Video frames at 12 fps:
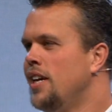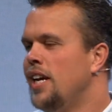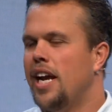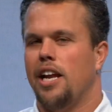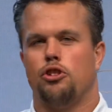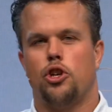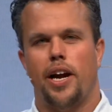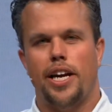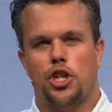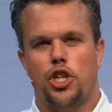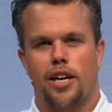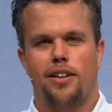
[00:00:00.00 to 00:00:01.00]
And as Craig
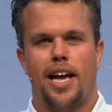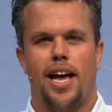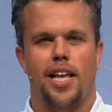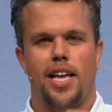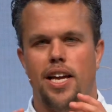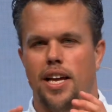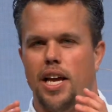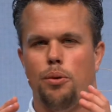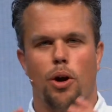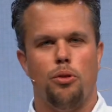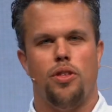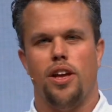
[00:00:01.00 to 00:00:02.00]
shared that, he
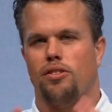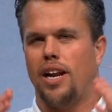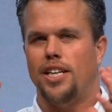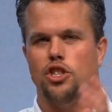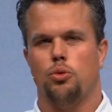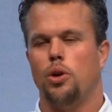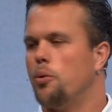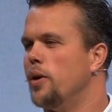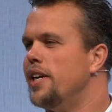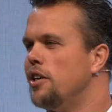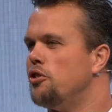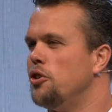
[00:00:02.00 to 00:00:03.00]
wrote this, and I just want to
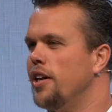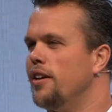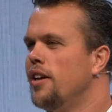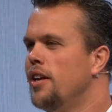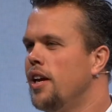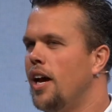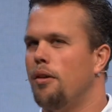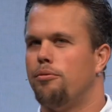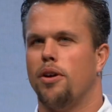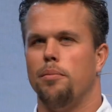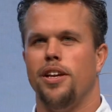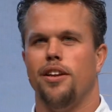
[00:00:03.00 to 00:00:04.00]
read it to you
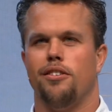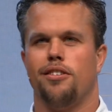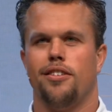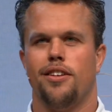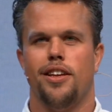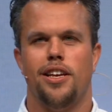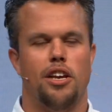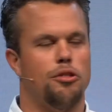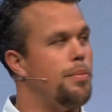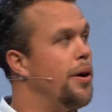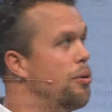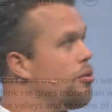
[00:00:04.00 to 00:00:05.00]
from his
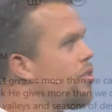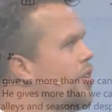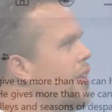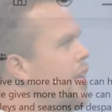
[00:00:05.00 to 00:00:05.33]
post.